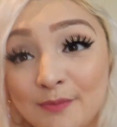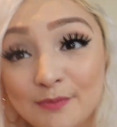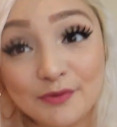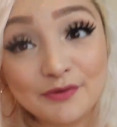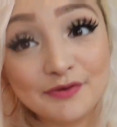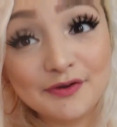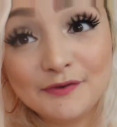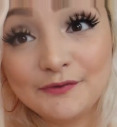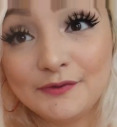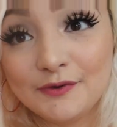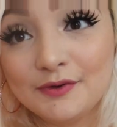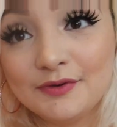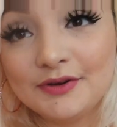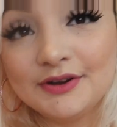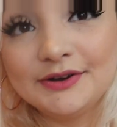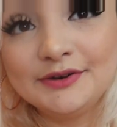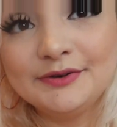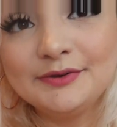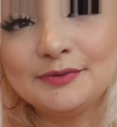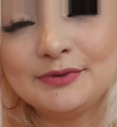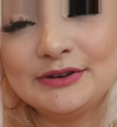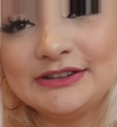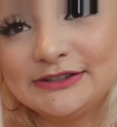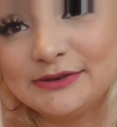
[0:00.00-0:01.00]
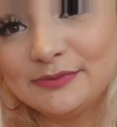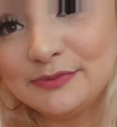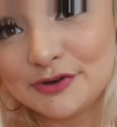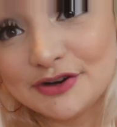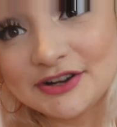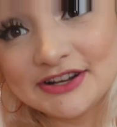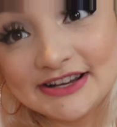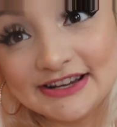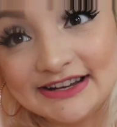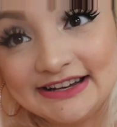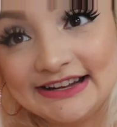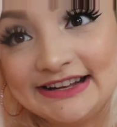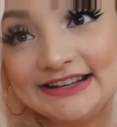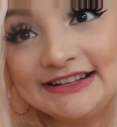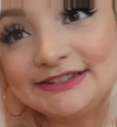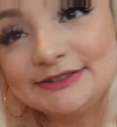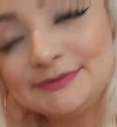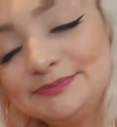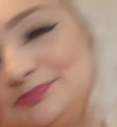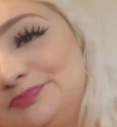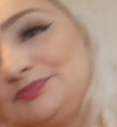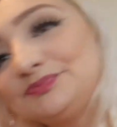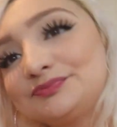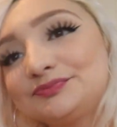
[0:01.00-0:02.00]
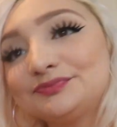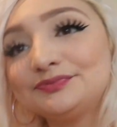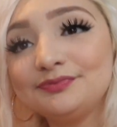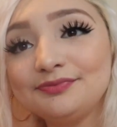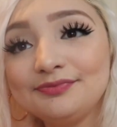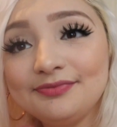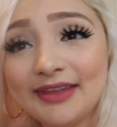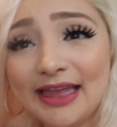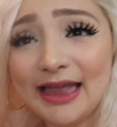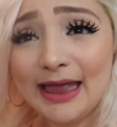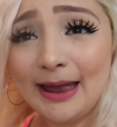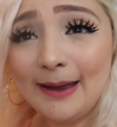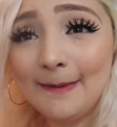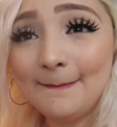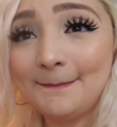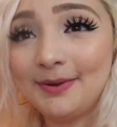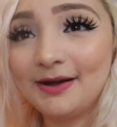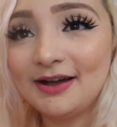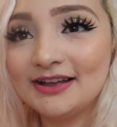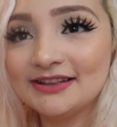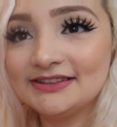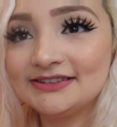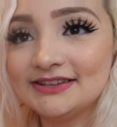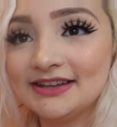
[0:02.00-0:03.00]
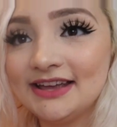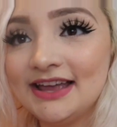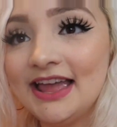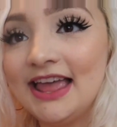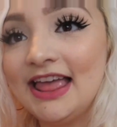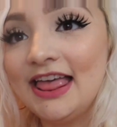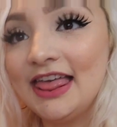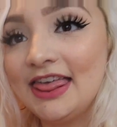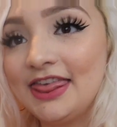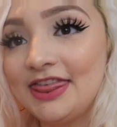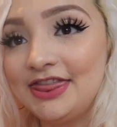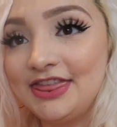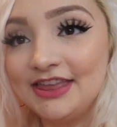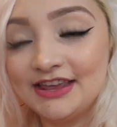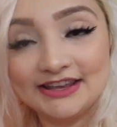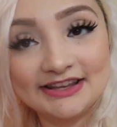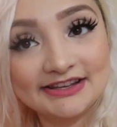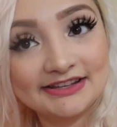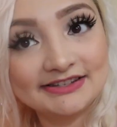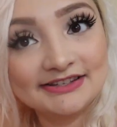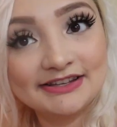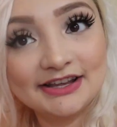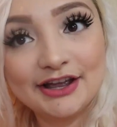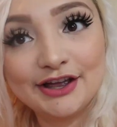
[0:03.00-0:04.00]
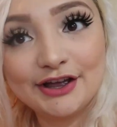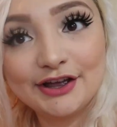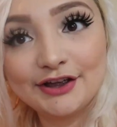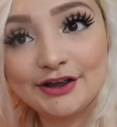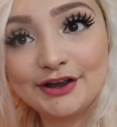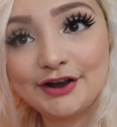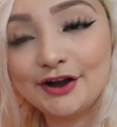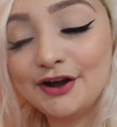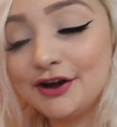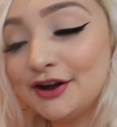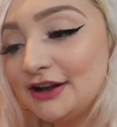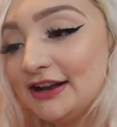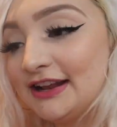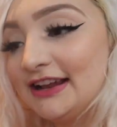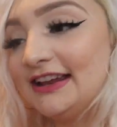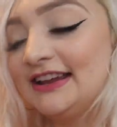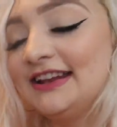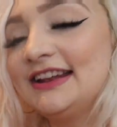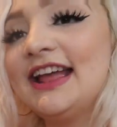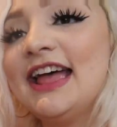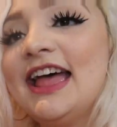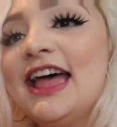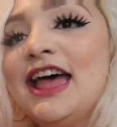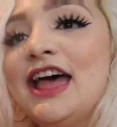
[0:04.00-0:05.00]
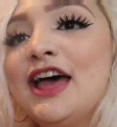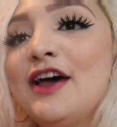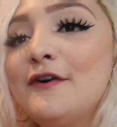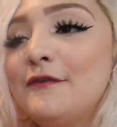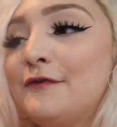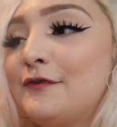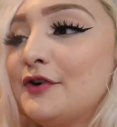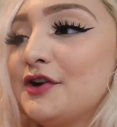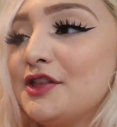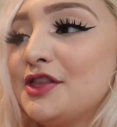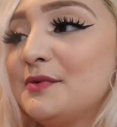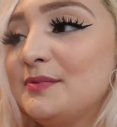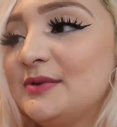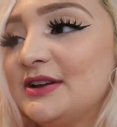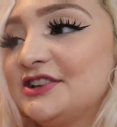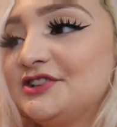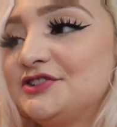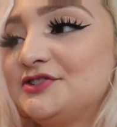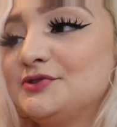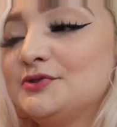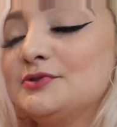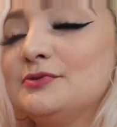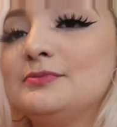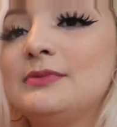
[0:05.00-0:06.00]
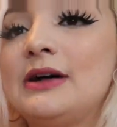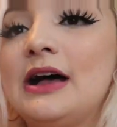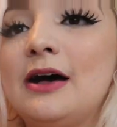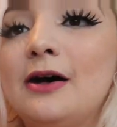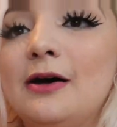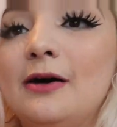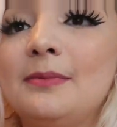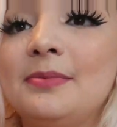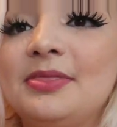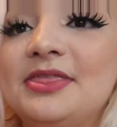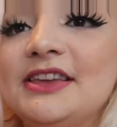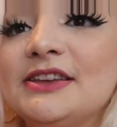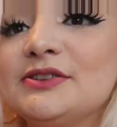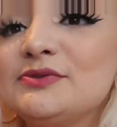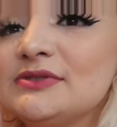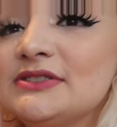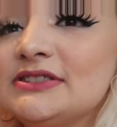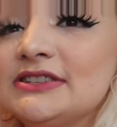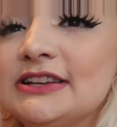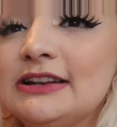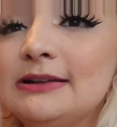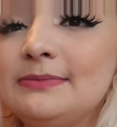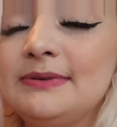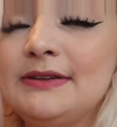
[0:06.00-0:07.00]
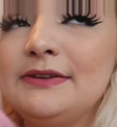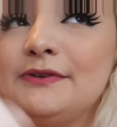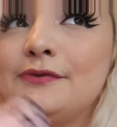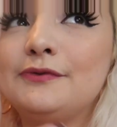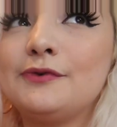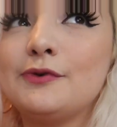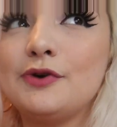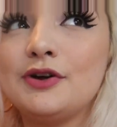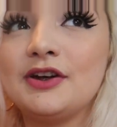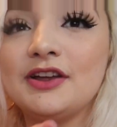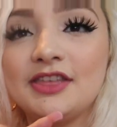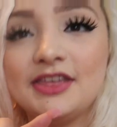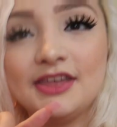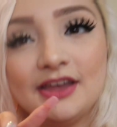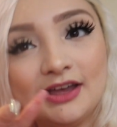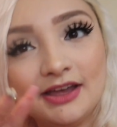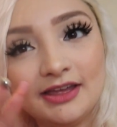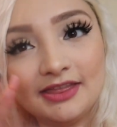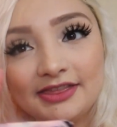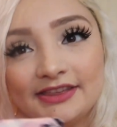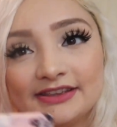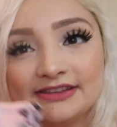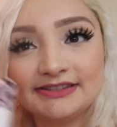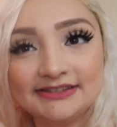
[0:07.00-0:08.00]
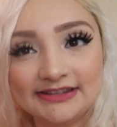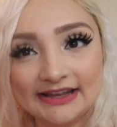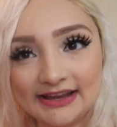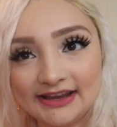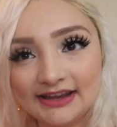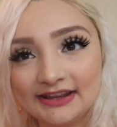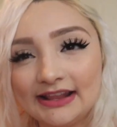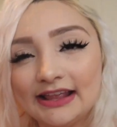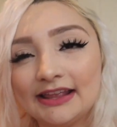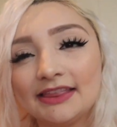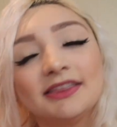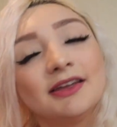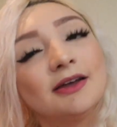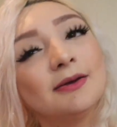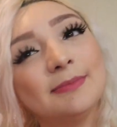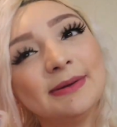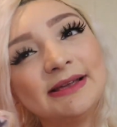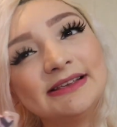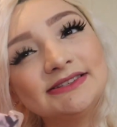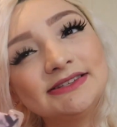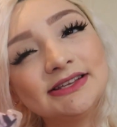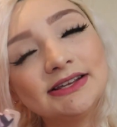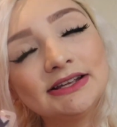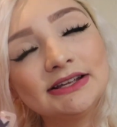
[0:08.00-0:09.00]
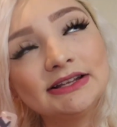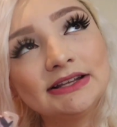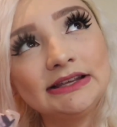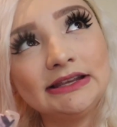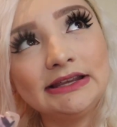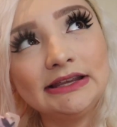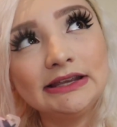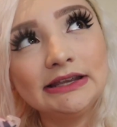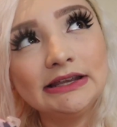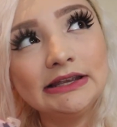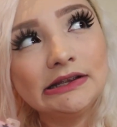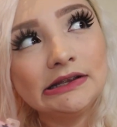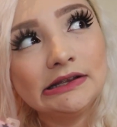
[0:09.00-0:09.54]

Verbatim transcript: moving forward with some more goodies i bought this curtain for the restroom um this one's gonna be for the second like the basically